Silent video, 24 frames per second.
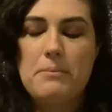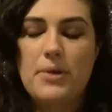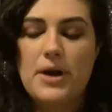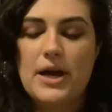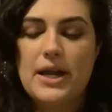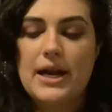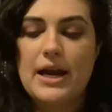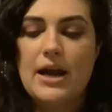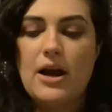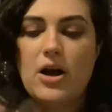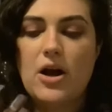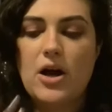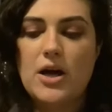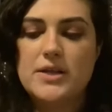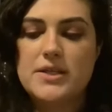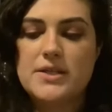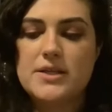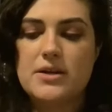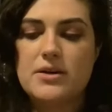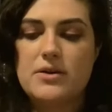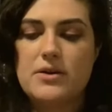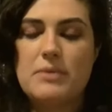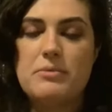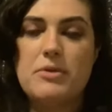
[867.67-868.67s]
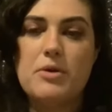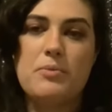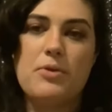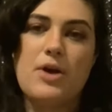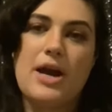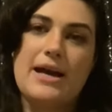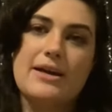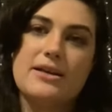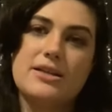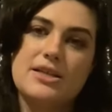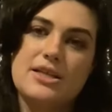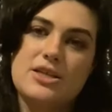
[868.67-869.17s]
But I also am a
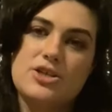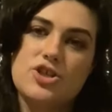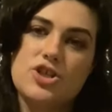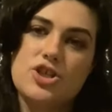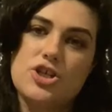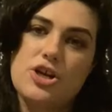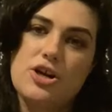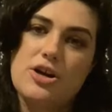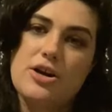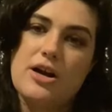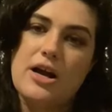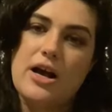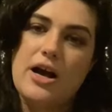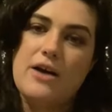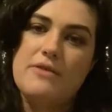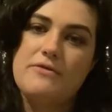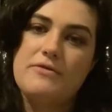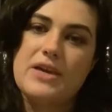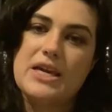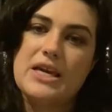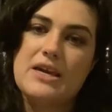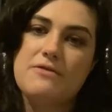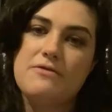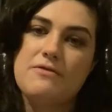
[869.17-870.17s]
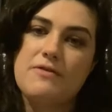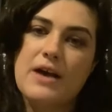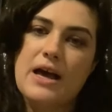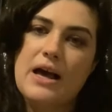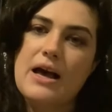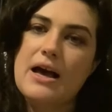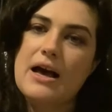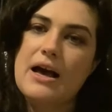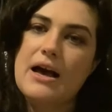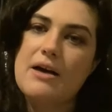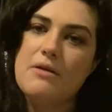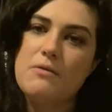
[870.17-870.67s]
practitioner of
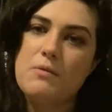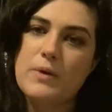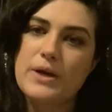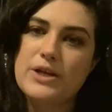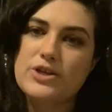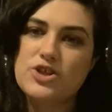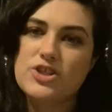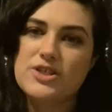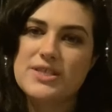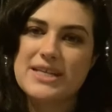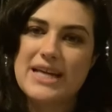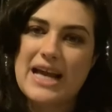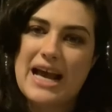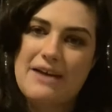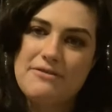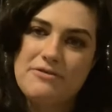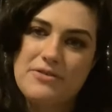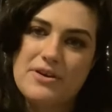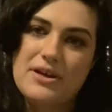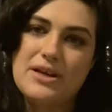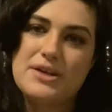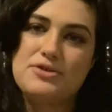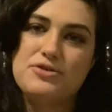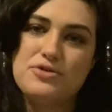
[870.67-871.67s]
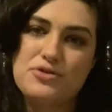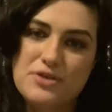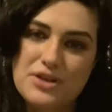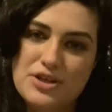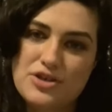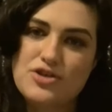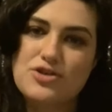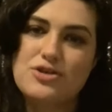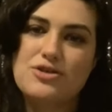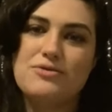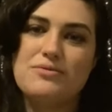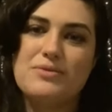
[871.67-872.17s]
Ifa, which is an African
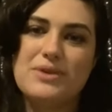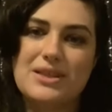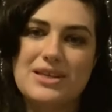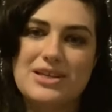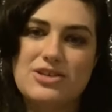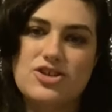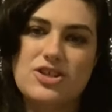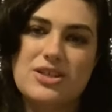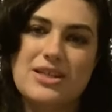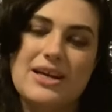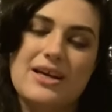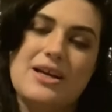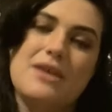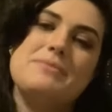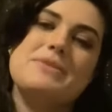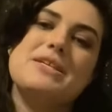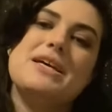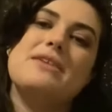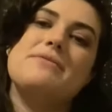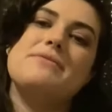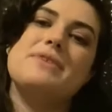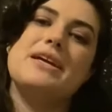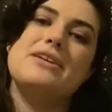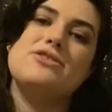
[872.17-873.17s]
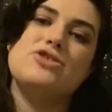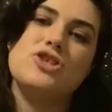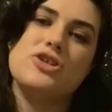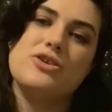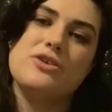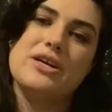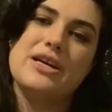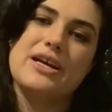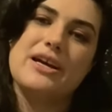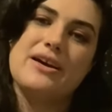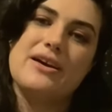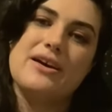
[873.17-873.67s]
traditional religion that comes out of
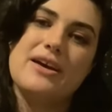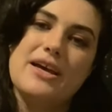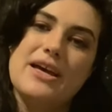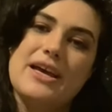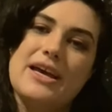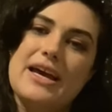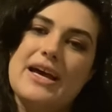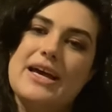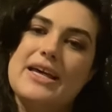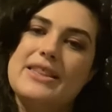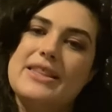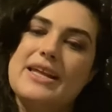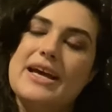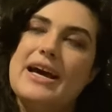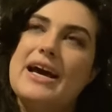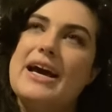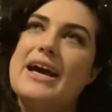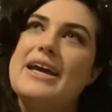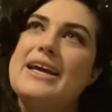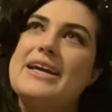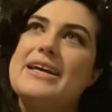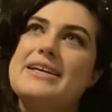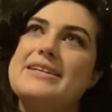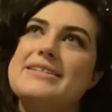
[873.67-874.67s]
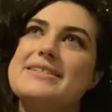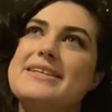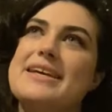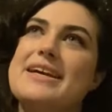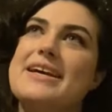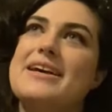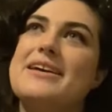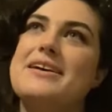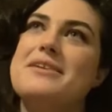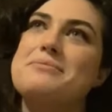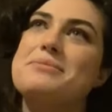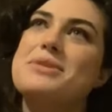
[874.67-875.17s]
Nigeria. And that is
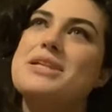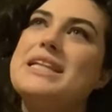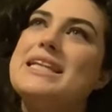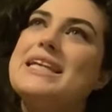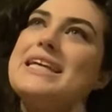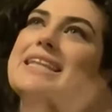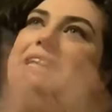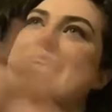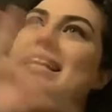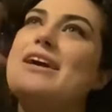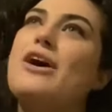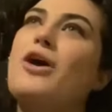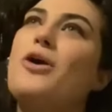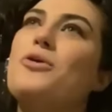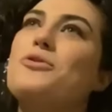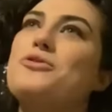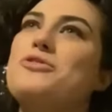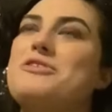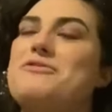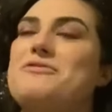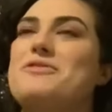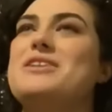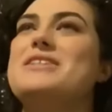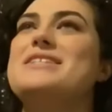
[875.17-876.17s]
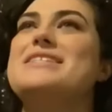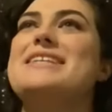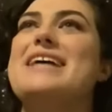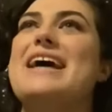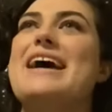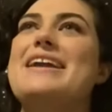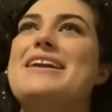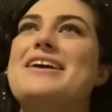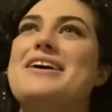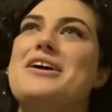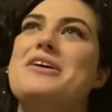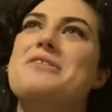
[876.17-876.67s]
like a completely whole different
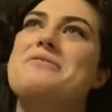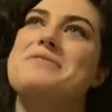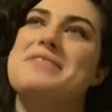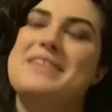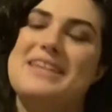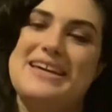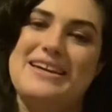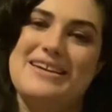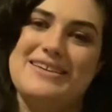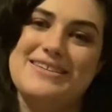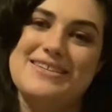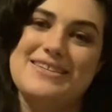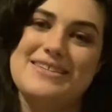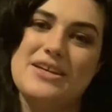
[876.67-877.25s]
set of things.